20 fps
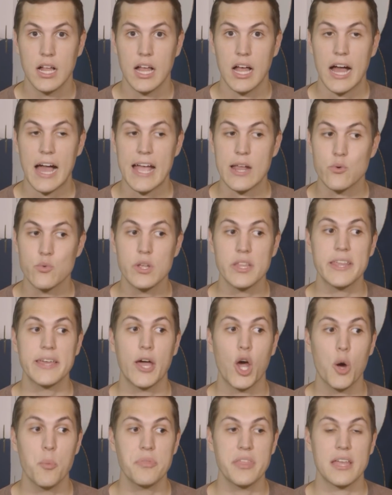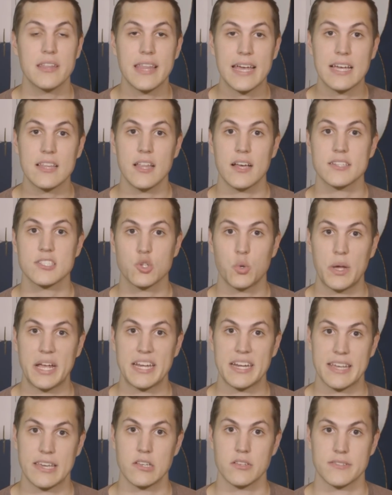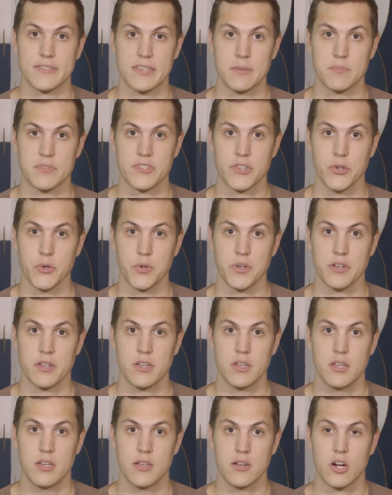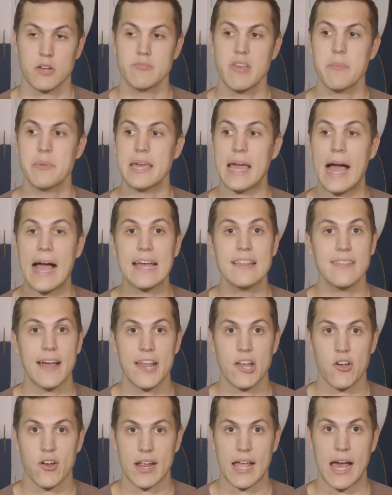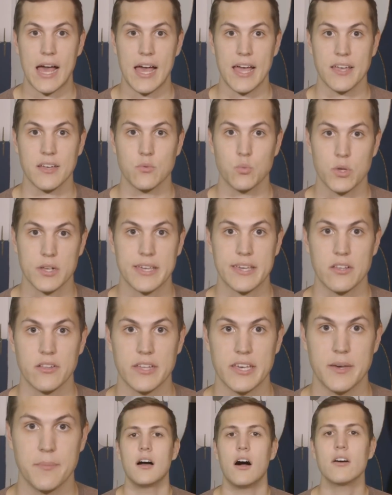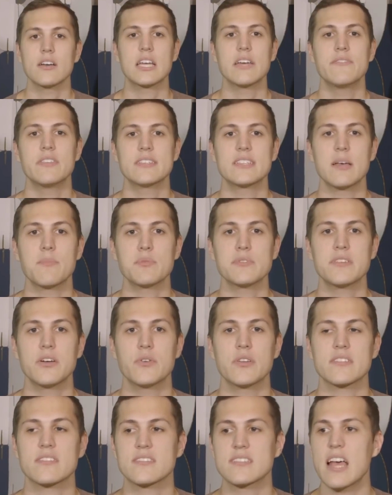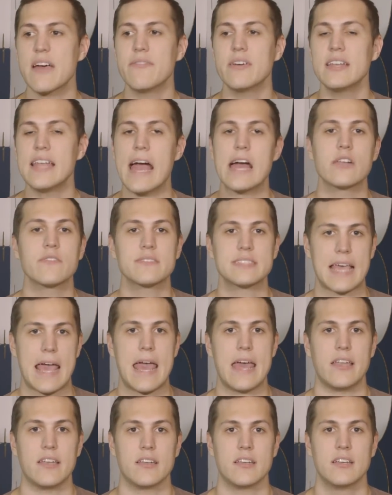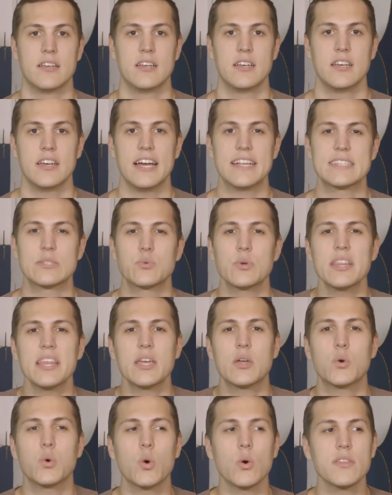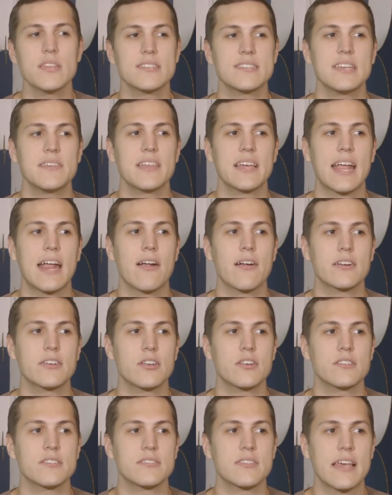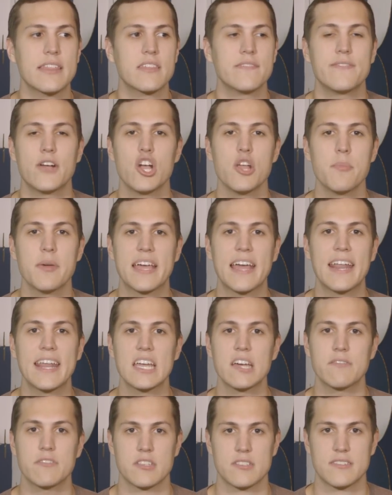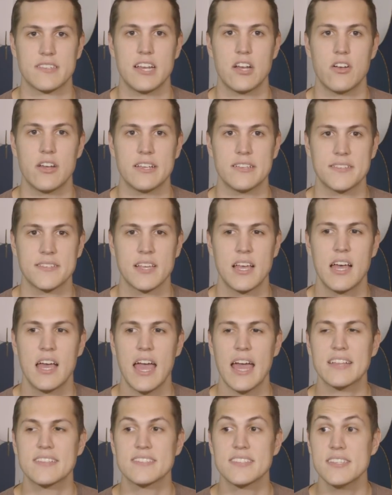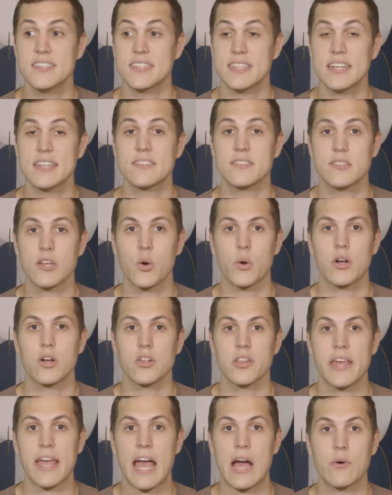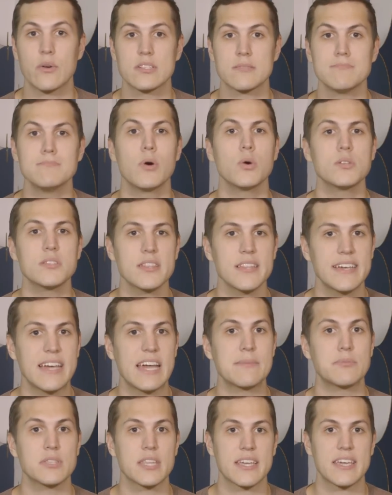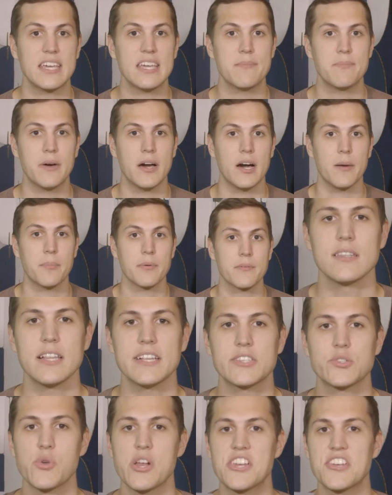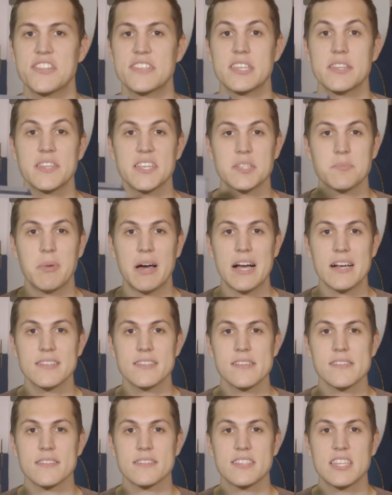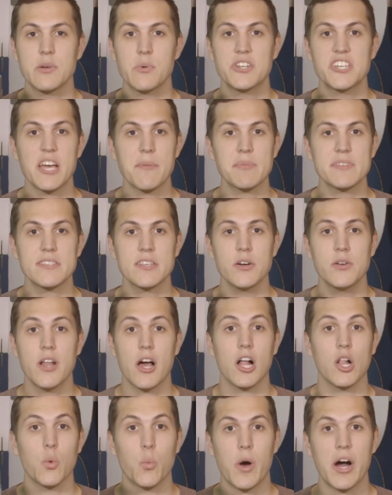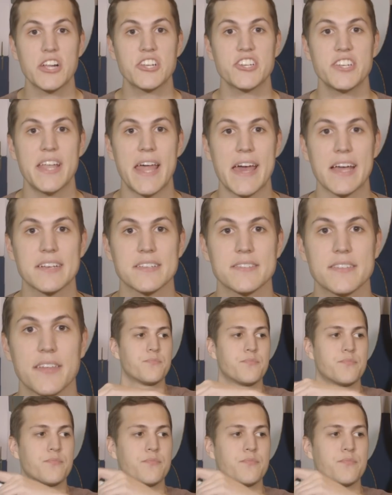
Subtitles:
I really hope that Legolas Queen kills him soon. Or maybe Eyeliner Guy will kill him. I'll give this episode a 7 out of 10. It's really cool to see the characters at the very beginning of the series, and since it is so early, I was mostly able to keep up. Let's reach into these boxes and see which episode I'll watch next.